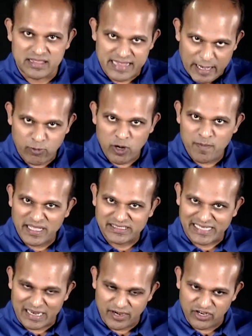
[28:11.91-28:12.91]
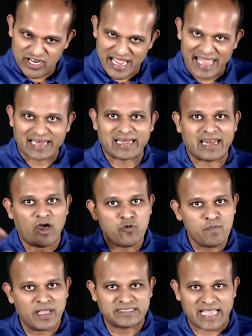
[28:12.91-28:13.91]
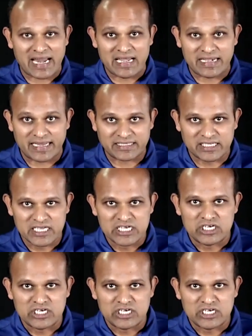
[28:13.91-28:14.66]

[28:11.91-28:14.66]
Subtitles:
network-based telemetry and cloud-based analytics